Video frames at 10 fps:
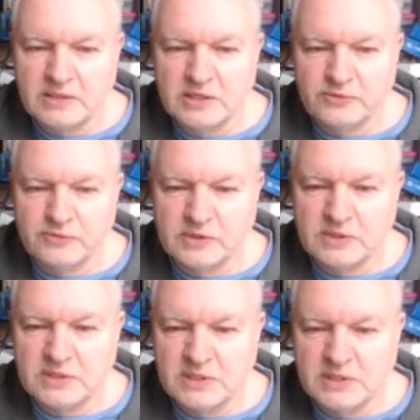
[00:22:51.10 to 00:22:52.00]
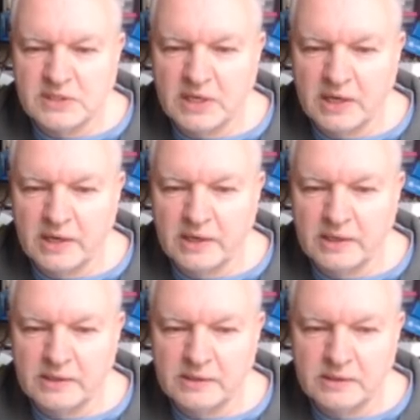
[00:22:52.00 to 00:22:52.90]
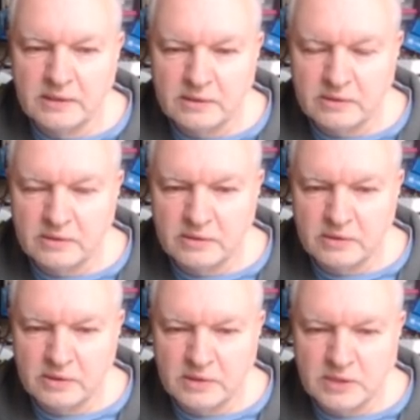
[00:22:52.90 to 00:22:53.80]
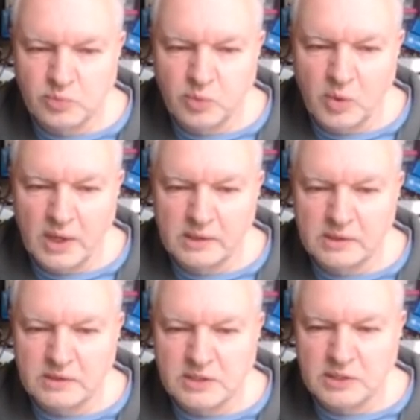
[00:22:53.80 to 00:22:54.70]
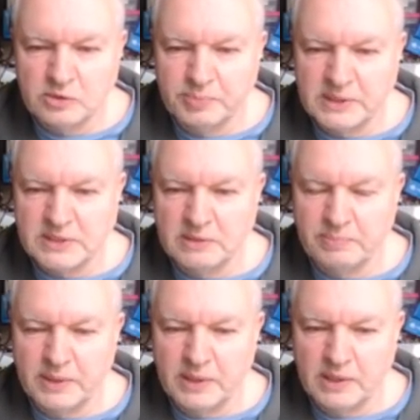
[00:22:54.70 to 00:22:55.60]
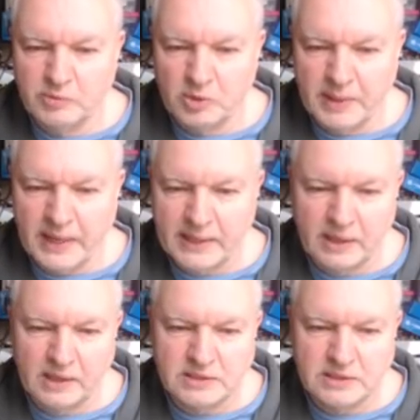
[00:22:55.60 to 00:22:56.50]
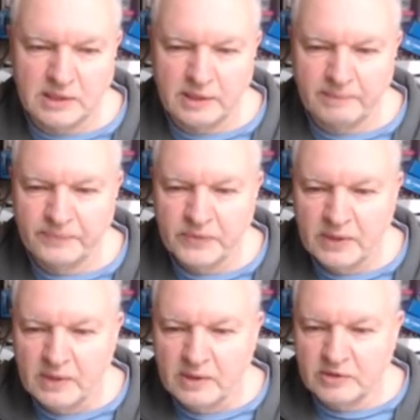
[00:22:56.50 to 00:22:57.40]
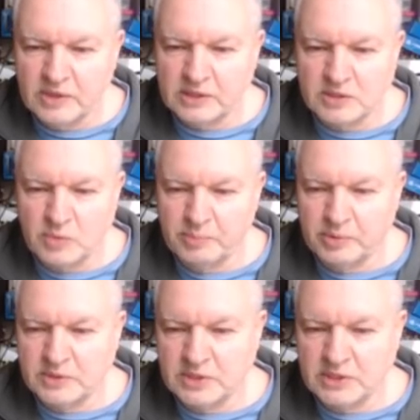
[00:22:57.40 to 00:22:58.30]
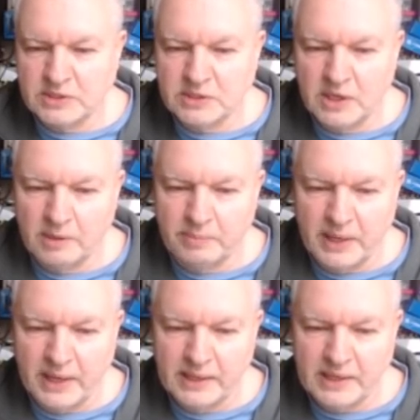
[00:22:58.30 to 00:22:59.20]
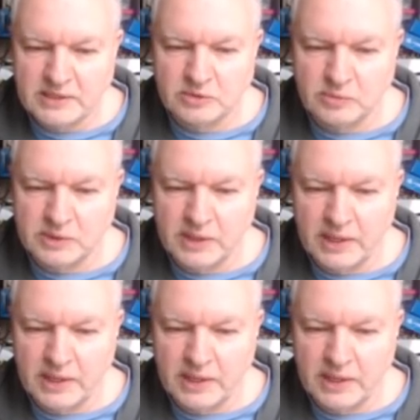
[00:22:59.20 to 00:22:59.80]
Different design is 1. Single PCB. I'm not panelizing it. Thickness 1.6. Color black. Hassle with